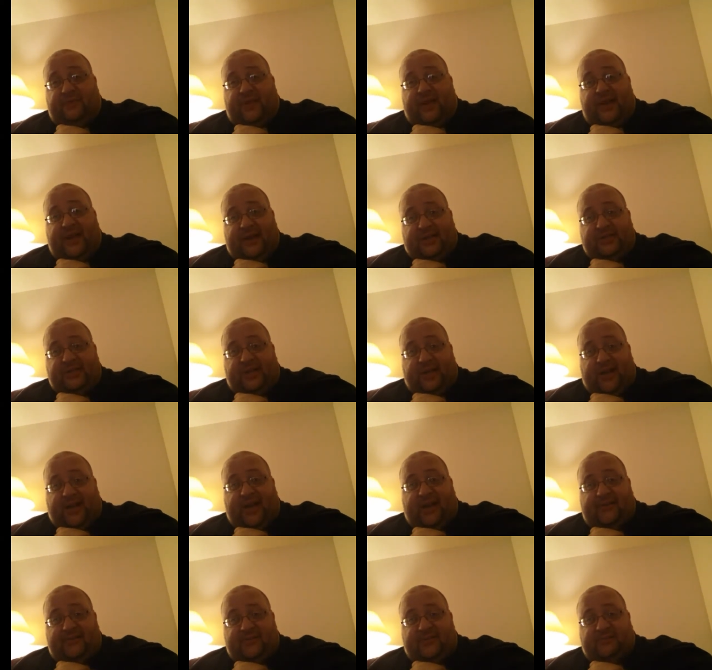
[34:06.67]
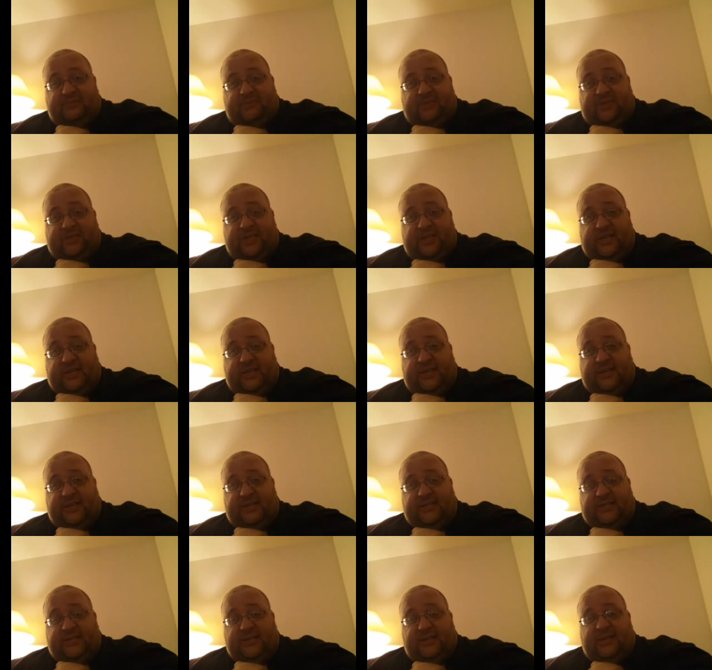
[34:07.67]
They actually have some
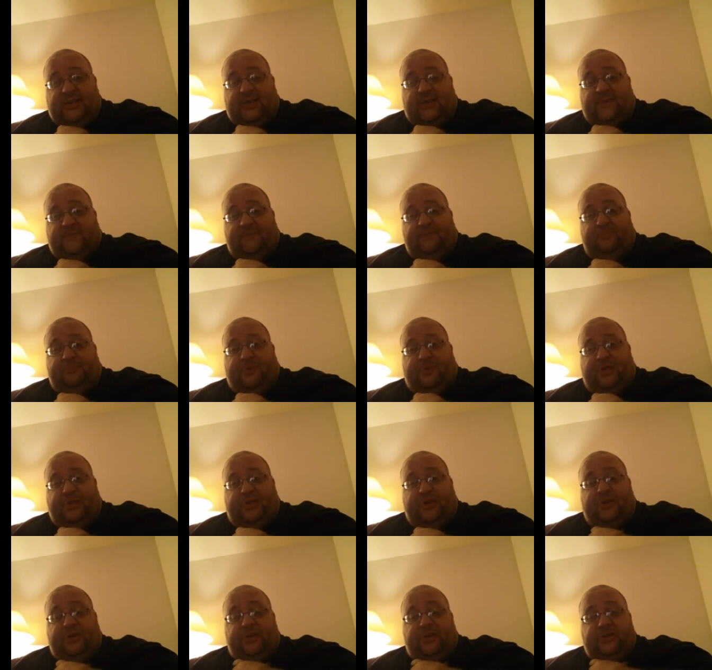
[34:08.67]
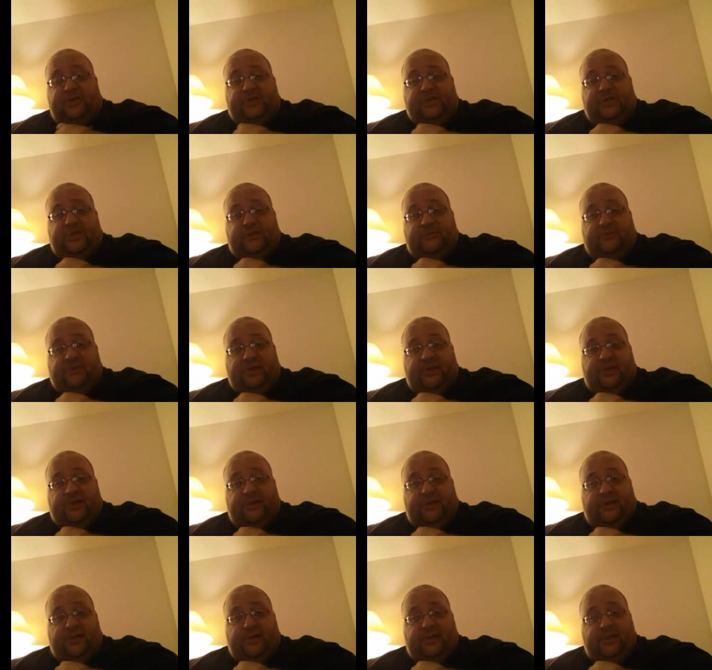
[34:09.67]
CDs but they're using them
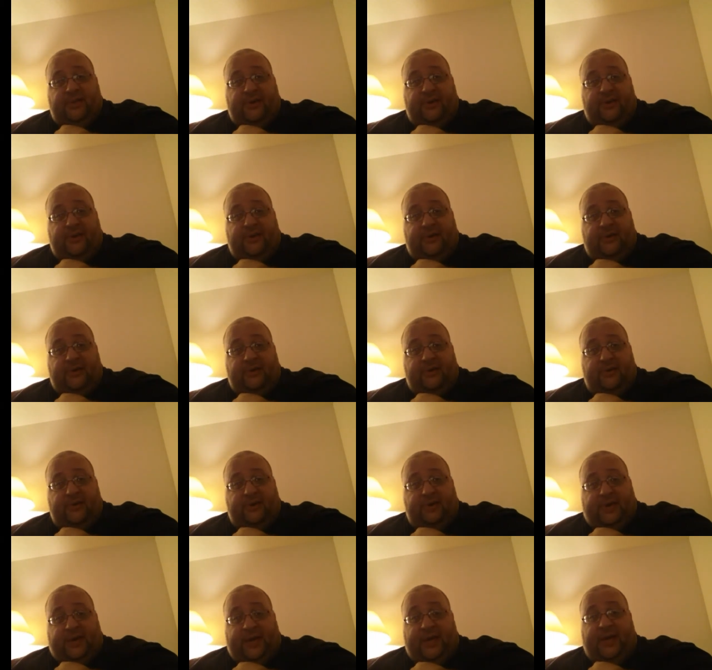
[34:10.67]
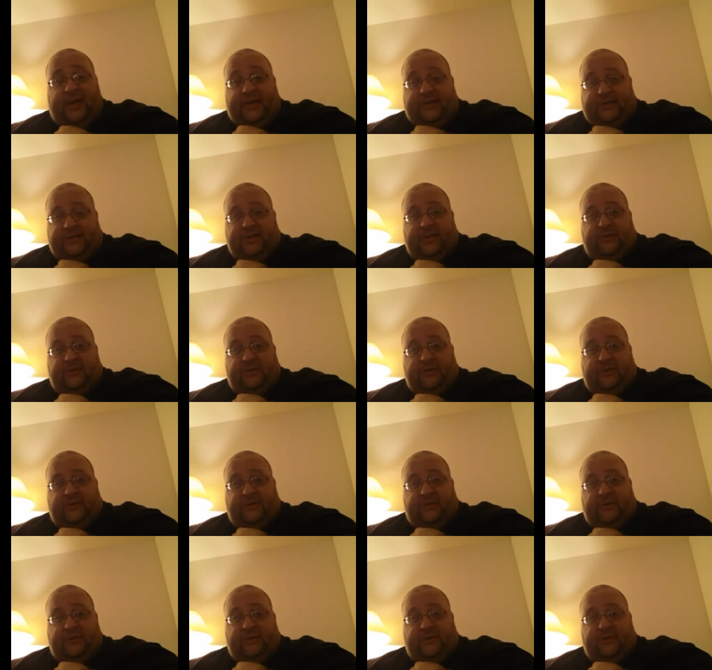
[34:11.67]
in, in their their gigs.